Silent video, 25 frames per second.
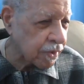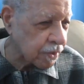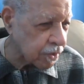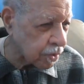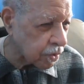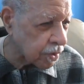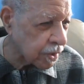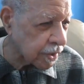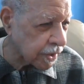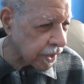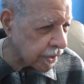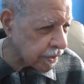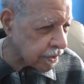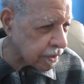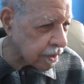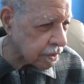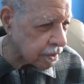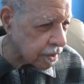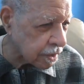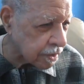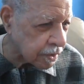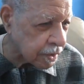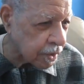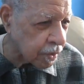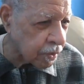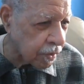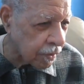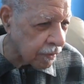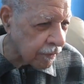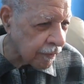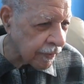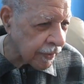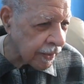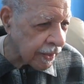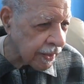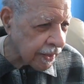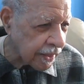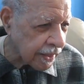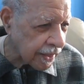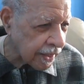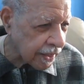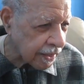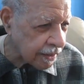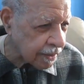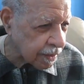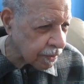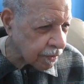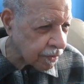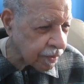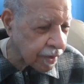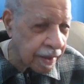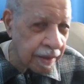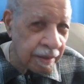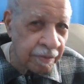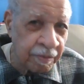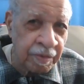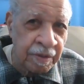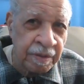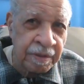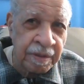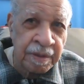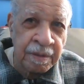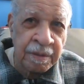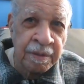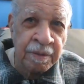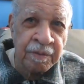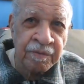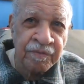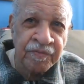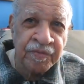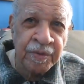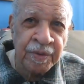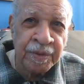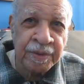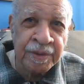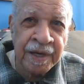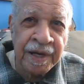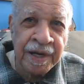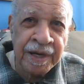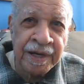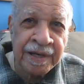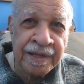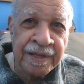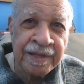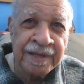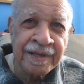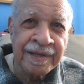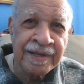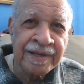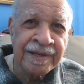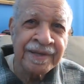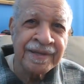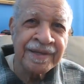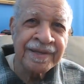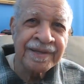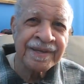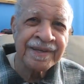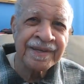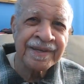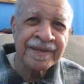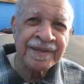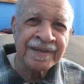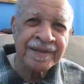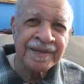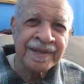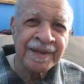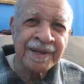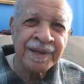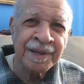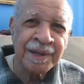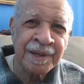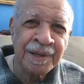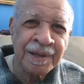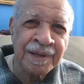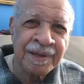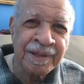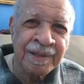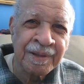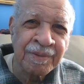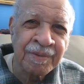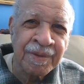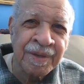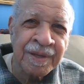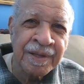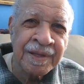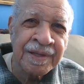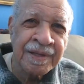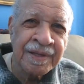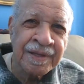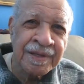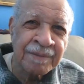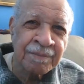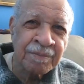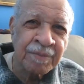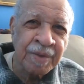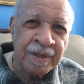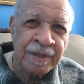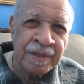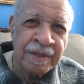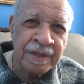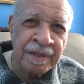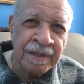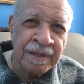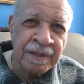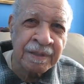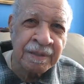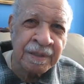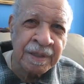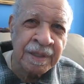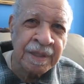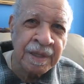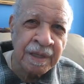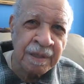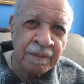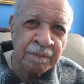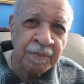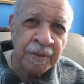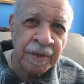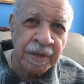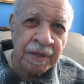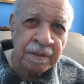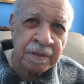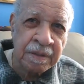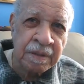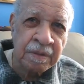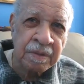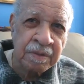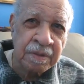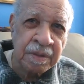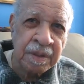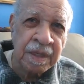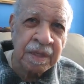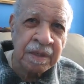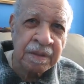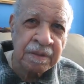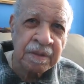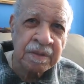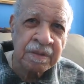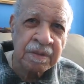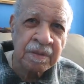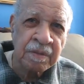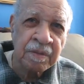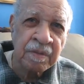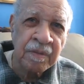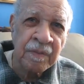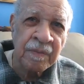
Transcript: You ain't got nothing to do. I said, well, I'm gonna get home for night. Yeah, but he done passed on now, you know.